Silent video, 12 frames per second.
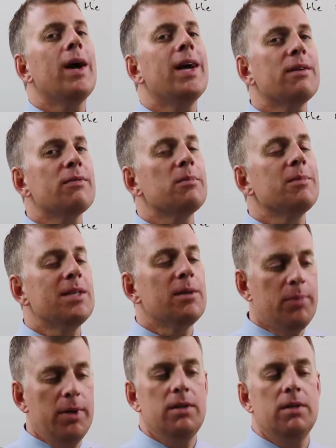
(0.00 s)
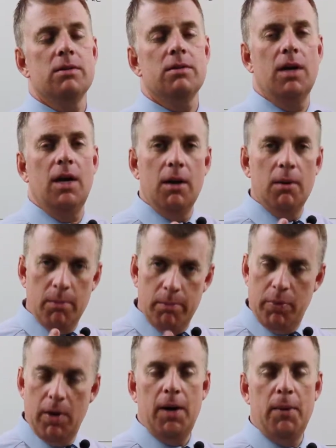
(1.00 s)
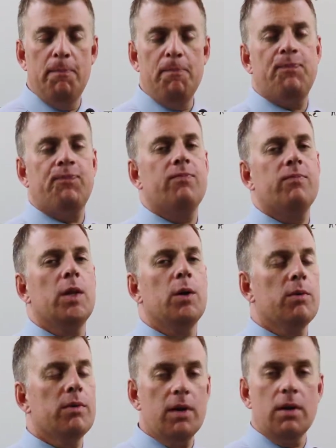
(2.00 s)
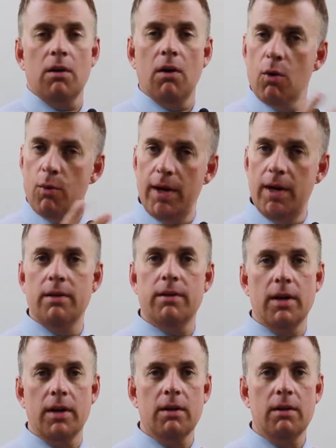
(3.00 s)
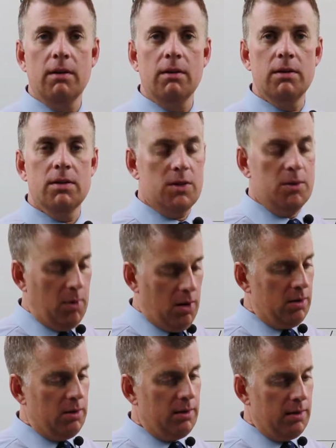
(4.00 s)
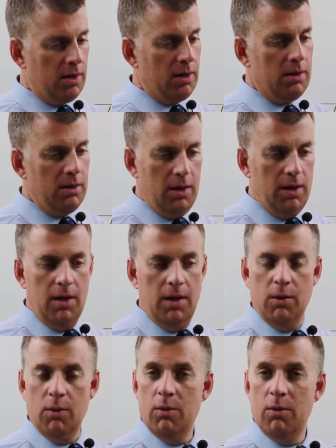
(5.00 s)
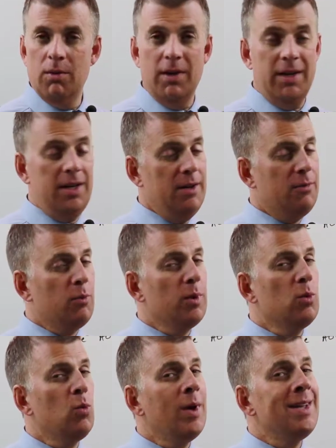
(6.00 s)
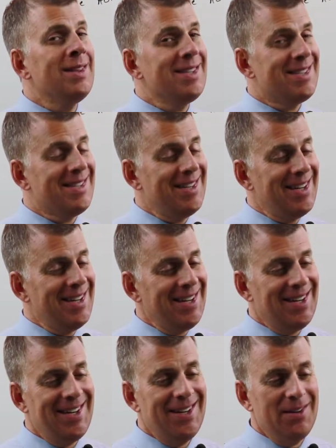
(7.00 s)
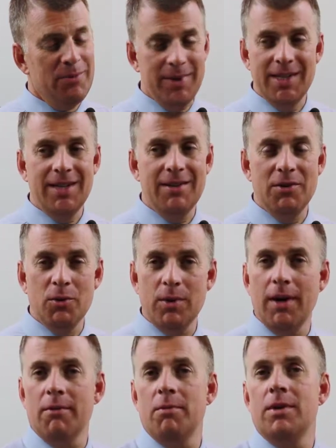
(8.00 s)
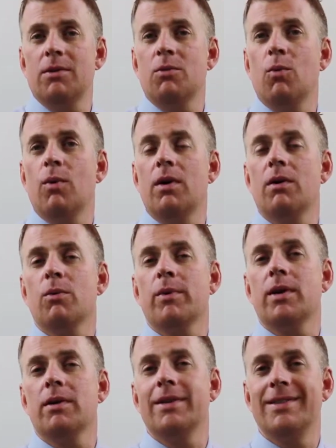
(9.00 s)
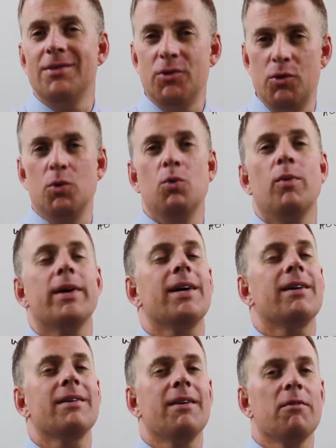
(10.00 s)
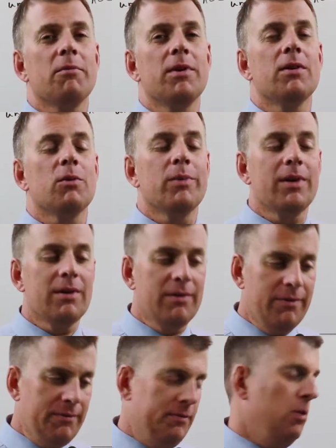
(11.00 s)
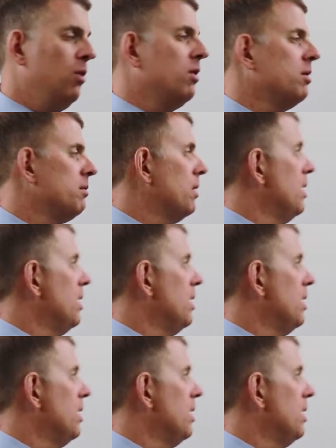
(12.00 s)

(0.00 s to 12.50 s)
way from independence, but they were thinking, already thinking, and smartly thinking, if we win this thing, we need a new government. What are we going to do? What kind of government are we going to form?